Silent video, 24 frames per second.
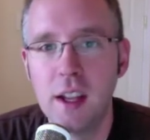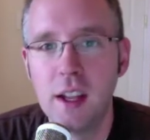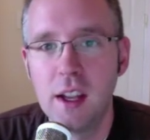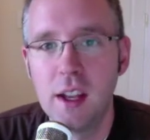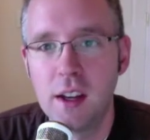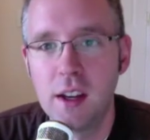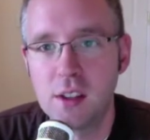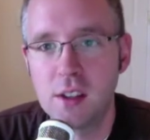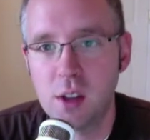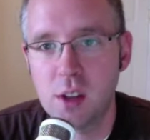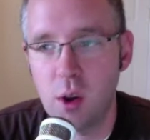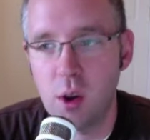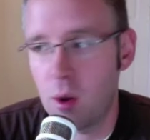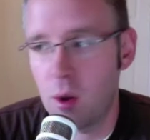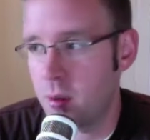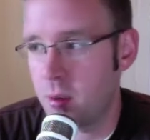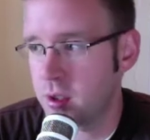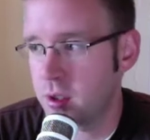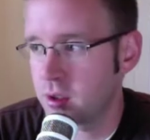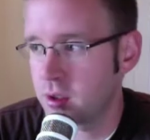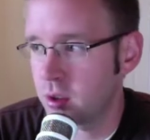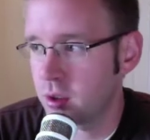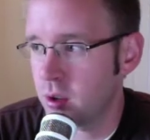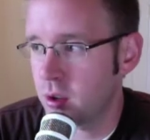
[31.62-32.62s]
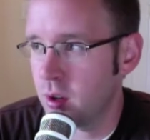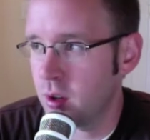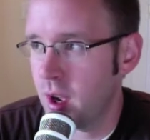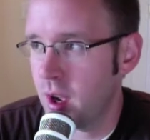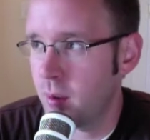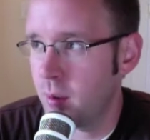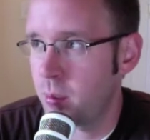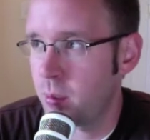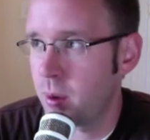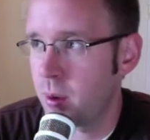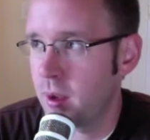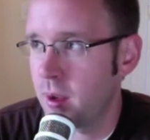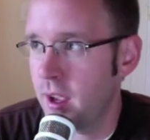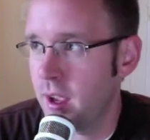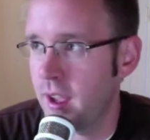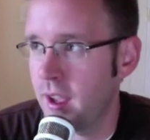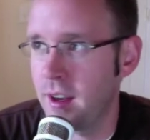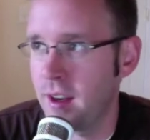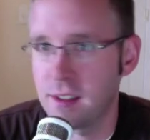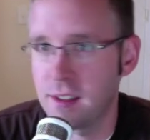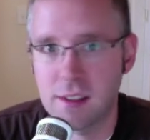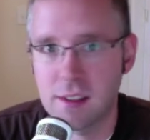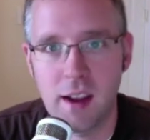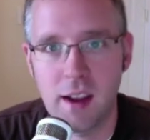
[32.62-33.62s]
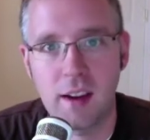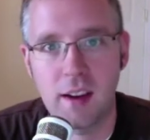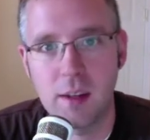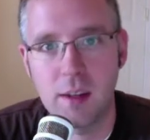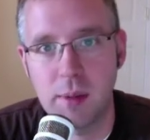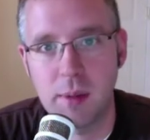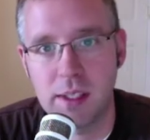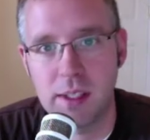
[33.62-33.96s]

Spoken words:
So I'm going to screw up, and it's not going to be